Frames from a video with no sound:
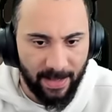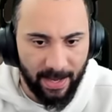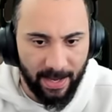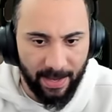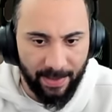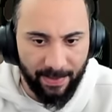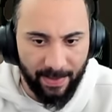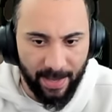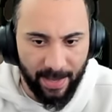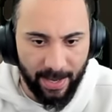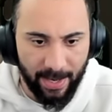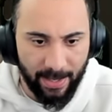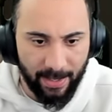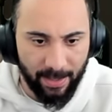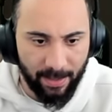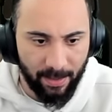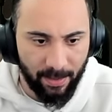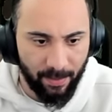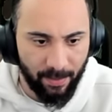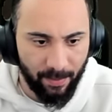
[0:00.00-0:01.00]
And
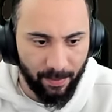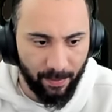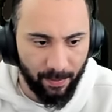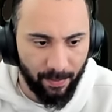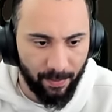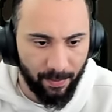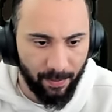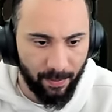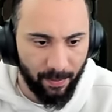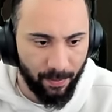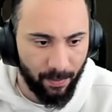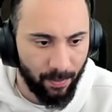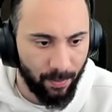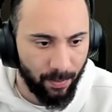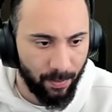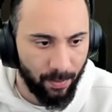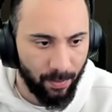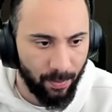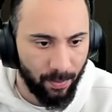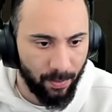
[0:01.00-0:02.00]
then
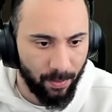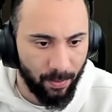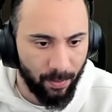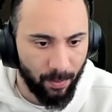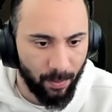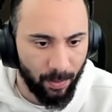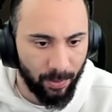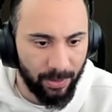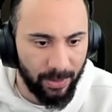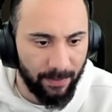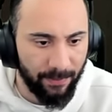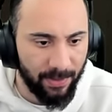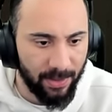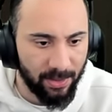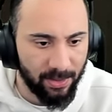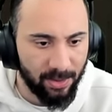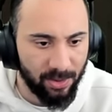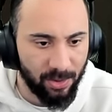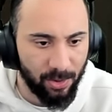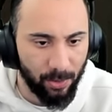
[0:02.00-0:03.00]
we'll leave
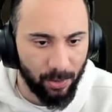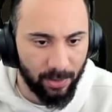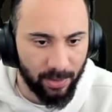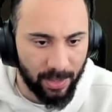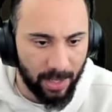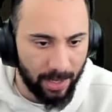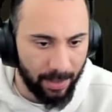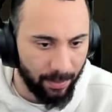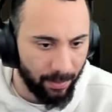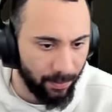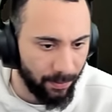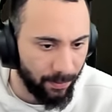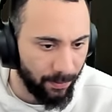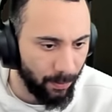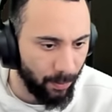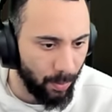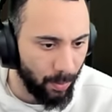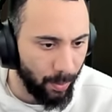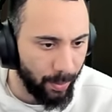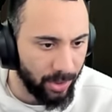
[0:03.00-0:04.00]
these two to kind of
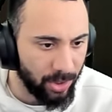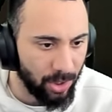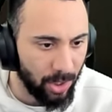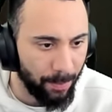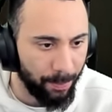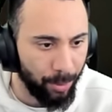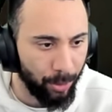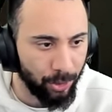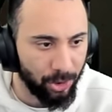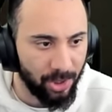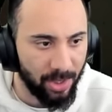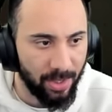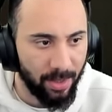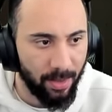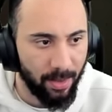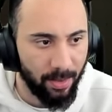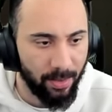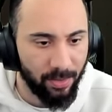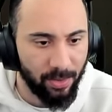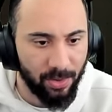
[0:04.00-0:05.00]
when we start
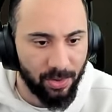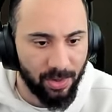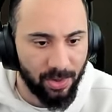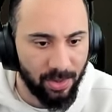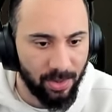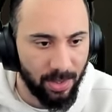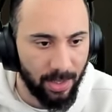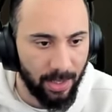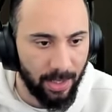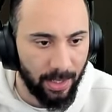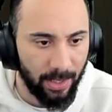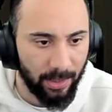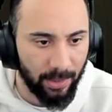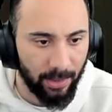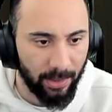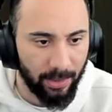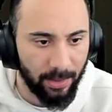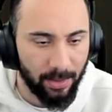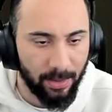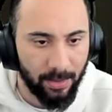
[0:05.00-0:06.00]
pushing
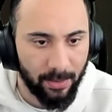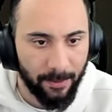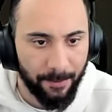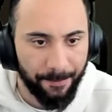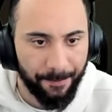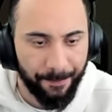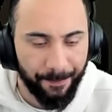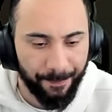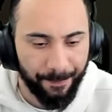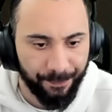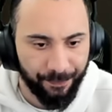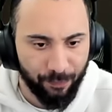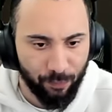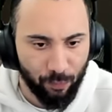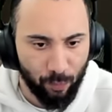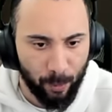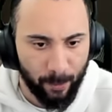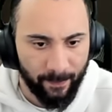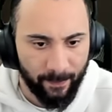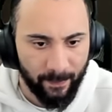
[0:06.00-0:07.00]
inland.
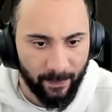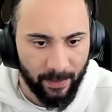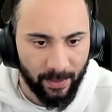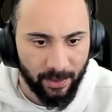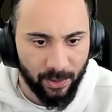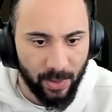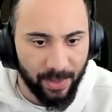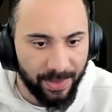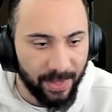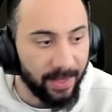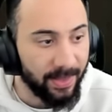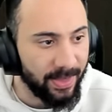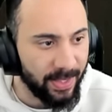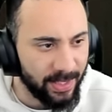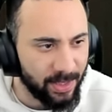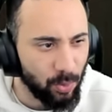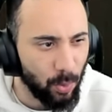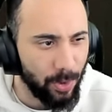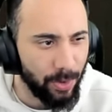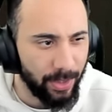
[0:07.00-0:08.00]
So I think
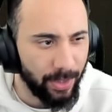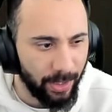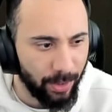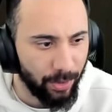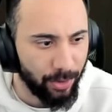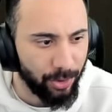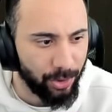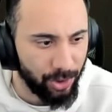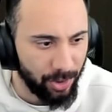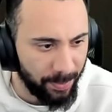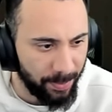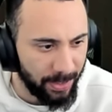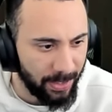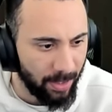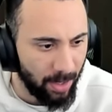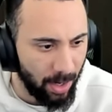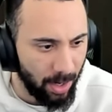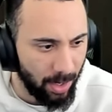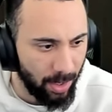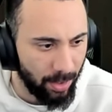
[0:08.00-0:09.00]
this one here should
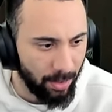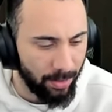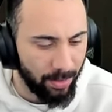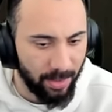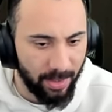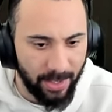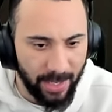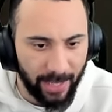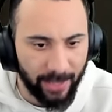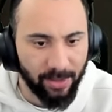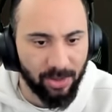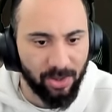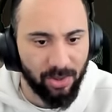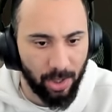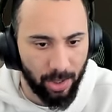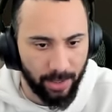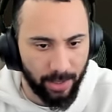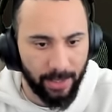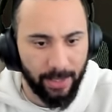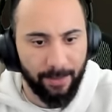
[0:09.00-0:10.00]
be our next
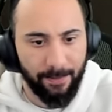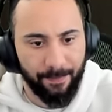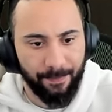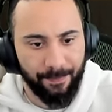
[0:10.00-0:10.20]
target.